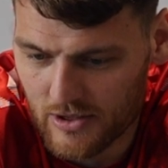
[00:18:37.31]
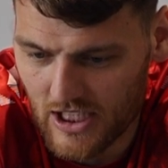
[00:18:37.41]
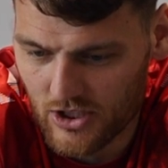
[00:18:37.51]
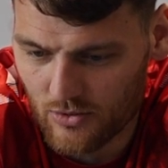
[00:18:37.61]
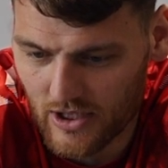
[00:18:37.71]

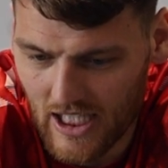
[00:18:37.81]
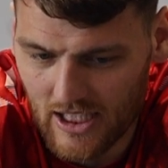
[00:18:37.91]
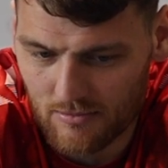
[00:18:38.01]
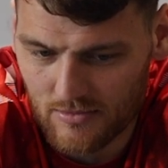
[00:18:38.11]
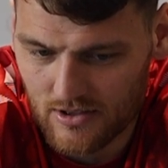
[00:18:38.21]
potential in
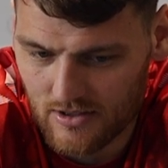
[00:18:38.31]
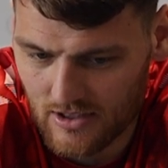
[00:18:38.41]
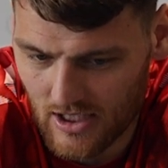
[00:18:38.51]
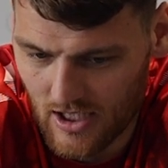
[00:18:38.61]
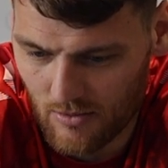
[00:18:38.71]
games,
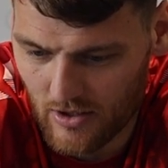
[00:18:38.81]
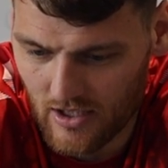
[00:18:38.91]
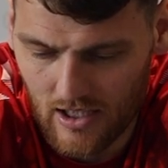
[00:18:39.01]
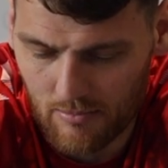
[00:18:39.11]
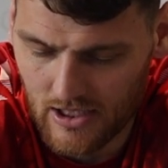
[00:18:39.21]
um,
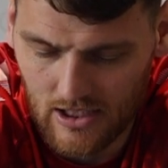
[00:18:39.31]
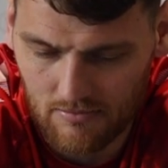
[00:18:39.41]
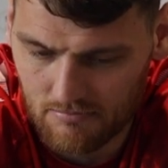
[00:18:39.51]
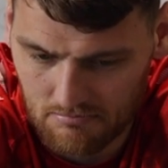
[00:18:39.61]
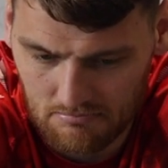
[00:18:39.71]
whether that be